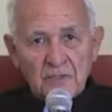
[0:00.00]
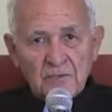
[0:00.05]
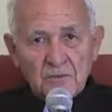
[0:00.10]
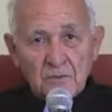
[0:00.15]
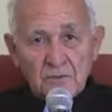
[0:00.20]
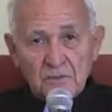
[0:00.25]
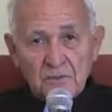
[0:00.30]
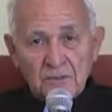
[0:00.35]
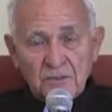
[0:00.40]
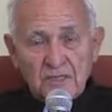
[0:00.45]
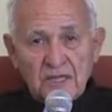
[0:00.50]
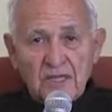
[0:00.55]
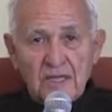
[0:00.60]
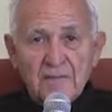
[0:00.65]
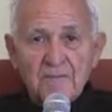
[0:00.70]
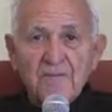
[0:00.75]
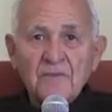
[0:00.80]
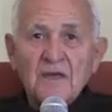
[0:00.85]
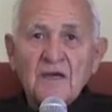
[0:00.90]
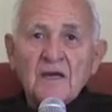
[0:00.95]
Notre
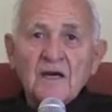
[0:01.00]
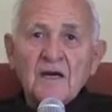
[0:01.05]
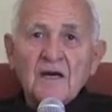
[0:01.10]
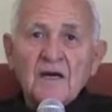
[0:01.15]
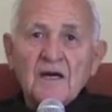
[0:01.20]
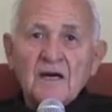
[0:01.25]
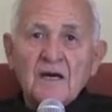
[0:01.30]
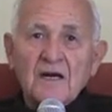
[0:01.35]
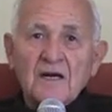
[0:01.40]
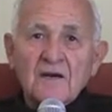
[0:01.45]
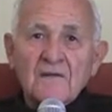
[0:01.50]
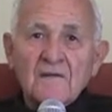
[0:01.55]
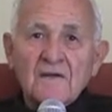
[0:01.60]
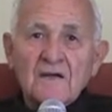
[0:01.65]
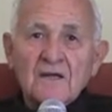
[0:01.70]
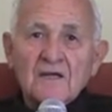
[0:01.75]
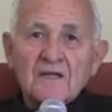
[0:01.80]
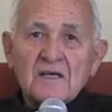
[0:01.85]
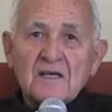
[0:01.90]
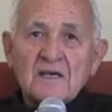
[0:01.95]
Dame,
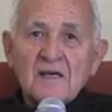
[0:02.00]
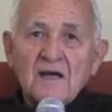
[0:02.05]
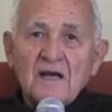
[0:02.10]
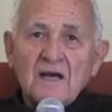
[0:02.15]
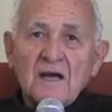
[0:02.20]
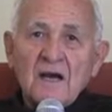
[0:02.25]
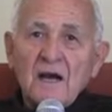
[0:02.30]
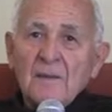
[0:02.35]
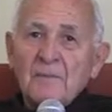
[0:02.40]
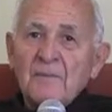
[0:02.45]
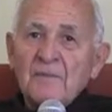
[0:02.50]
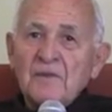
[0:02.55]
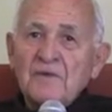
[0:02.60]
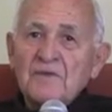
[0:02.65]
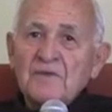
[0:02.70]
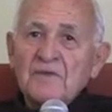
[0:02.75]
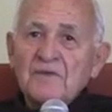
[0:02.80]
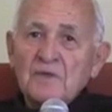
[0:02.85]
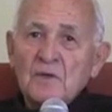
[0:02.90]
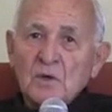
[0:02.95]
a copy
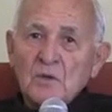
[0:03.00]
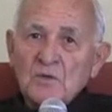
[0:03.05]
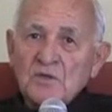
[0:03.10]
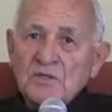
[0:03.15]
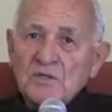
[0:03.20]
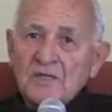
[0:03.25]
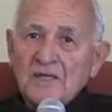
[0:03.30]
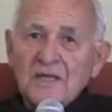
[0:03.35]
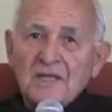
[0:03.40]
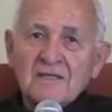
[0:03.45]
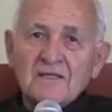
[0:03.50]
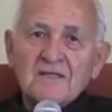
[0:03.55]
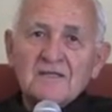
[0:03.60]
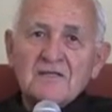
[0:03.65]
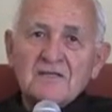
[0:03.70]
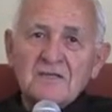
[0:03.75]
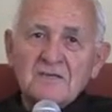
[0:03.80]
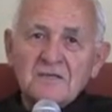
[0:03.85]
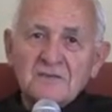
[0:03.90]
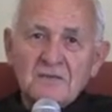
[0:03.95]
of the notes that
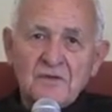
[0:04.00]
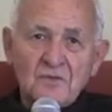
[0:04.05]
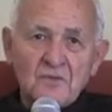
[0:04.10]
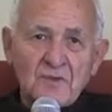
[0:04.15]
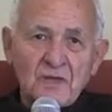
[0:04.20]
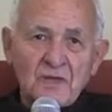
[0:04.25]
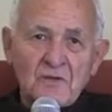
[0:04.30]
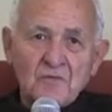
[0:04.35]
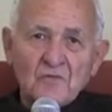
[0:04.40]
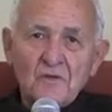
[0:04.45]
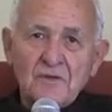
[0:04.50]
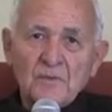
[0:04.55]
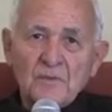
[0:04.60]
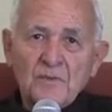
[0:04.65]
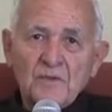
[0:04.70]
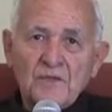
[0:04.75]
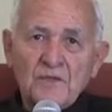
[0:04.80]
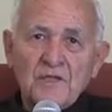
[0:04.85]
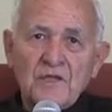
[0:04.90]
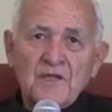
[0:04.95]
Cesar had written
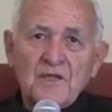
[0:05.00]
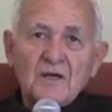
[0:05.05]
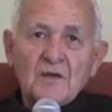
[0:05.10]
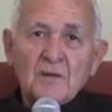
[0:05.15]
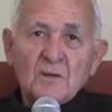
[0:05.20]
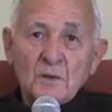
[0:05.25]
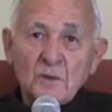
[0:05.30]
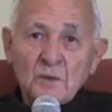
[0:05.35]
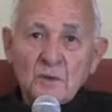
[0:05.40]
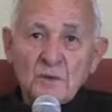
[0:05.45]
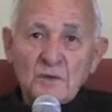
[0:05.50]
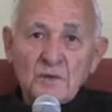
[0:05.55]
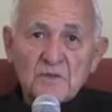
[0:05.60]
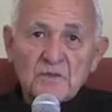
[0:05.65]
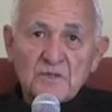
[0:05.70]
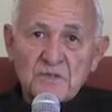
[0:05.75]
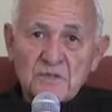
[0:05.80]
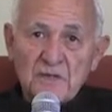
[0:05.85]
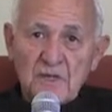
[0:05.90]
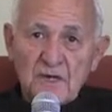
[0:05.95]
from the
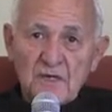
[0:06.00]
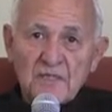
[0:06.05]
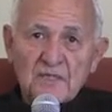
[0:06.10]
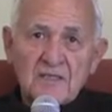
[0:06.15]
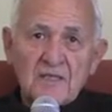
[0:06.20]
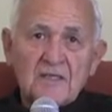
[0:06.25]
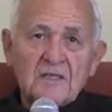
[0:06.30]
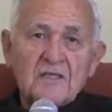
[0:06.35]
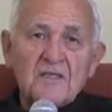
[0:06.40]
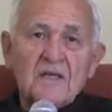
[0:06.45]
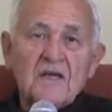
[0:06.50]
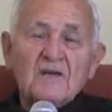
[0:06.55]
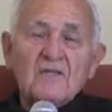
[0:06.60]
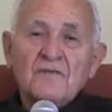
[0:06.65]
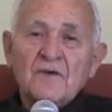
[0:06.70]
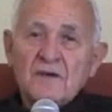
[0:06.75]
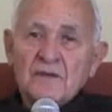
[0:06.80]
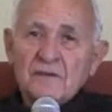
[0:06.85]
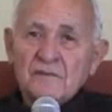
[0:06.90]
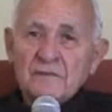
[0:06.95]
rollos, the talks that
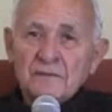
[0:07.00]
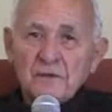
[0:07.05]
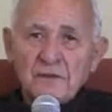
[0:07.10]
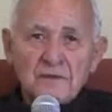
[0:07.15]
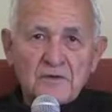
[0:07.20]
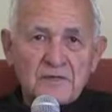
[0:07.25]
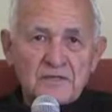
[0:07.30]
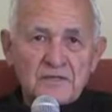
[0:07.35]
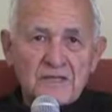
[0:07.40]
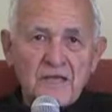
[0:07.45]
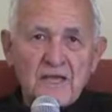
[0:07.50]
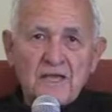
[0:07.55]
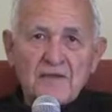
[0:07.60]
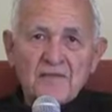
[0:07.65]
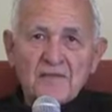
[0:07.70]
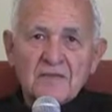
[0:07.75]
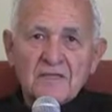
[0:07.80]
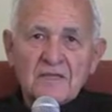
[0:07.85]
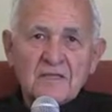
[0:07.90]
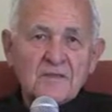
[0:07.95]
Father Flores
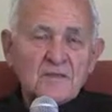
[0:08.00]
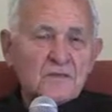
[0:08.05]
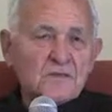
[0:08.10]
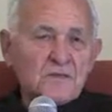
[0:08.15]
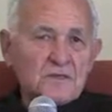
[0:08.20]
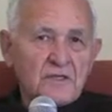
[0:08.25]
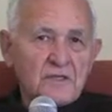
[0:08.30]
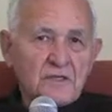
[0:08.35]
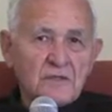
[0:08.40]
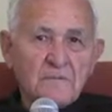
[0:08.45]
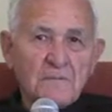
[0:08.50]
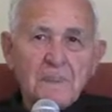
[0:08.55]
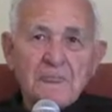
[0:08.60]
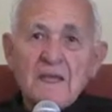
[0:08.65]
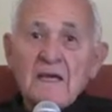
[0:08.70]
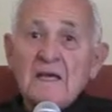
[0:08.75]
gave at that Cursillo.